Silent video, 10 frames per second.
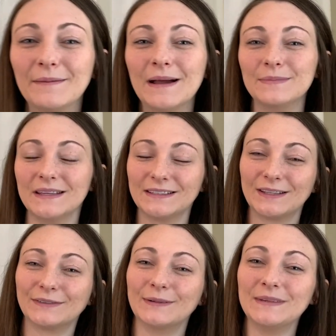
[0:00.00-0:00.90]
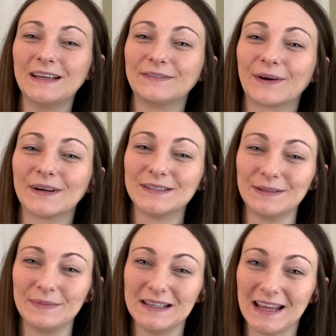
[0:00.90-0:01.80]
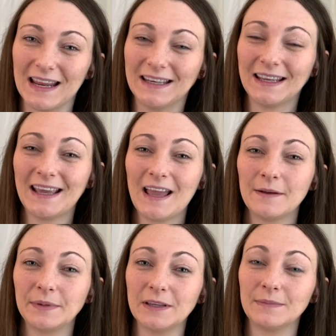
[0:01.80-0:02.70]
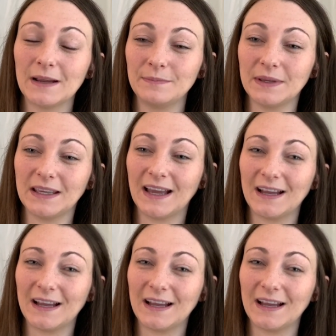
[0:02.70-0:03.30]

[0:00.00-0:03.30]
might be. So for me, of course, it would be Dane, but you might be